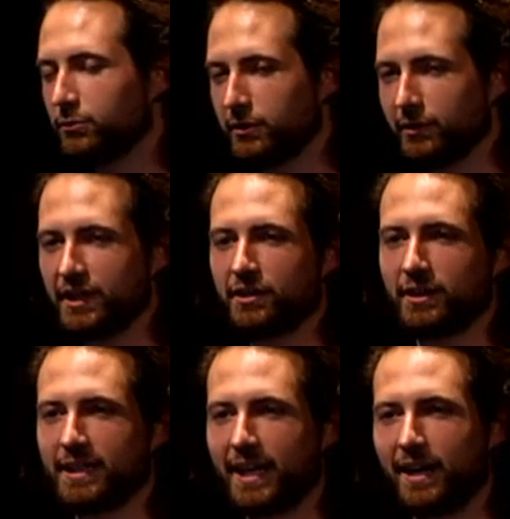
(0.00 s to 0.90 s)
We
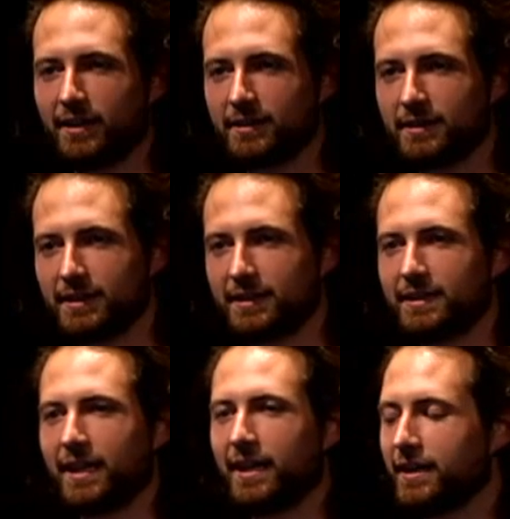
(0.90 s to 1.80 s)
retook the House and the
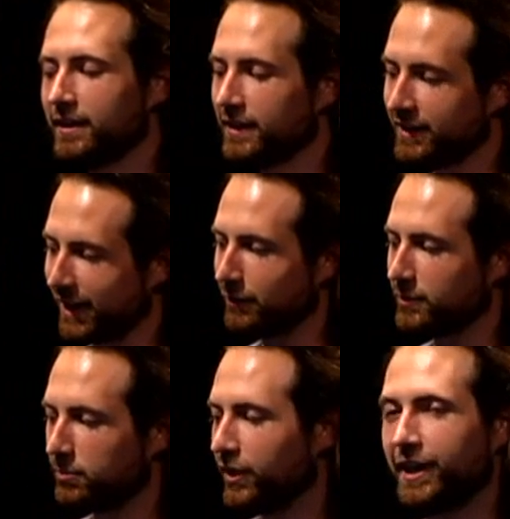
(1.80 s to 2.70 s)
Senate. That
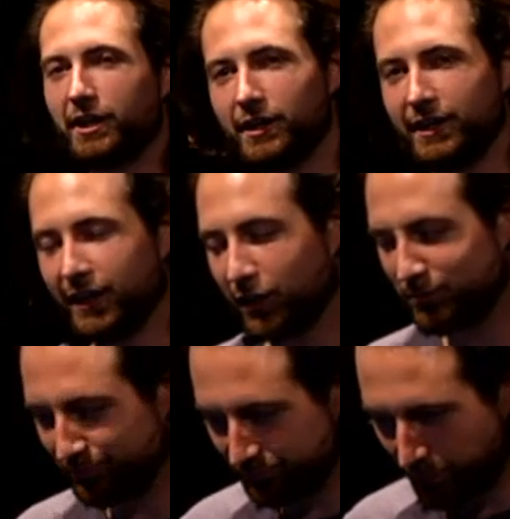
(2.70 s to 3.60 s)
was a pretty good
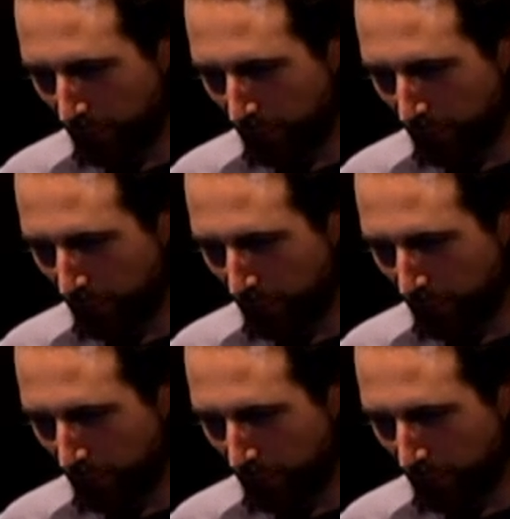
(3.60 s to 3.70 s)
year.